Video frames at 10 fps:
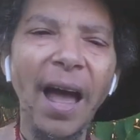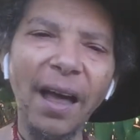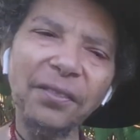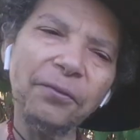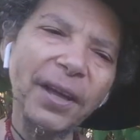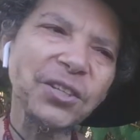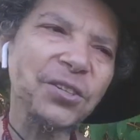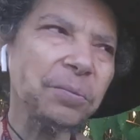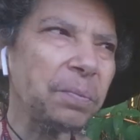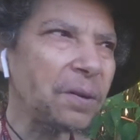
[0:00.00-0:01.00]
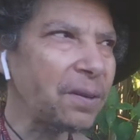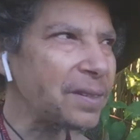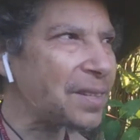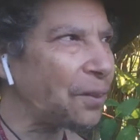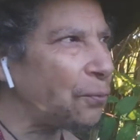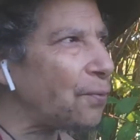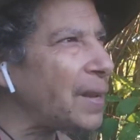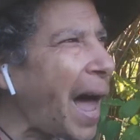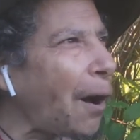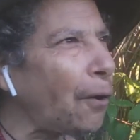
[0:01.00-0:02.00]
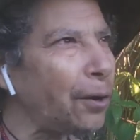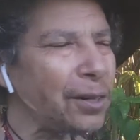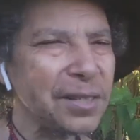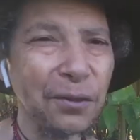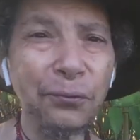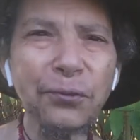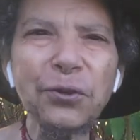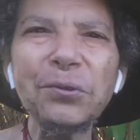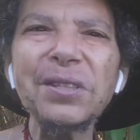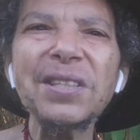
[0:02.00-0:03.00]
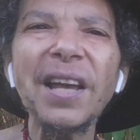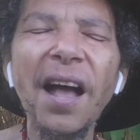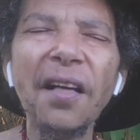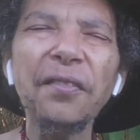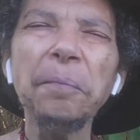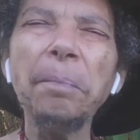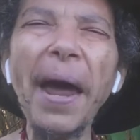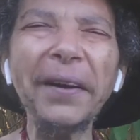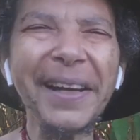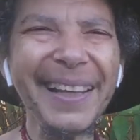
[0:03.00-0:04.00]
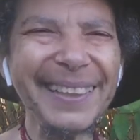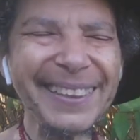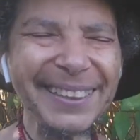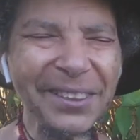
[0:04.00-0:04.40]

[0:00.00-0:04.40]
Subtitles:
and the vegetables, the flowers, the fruits, the berries.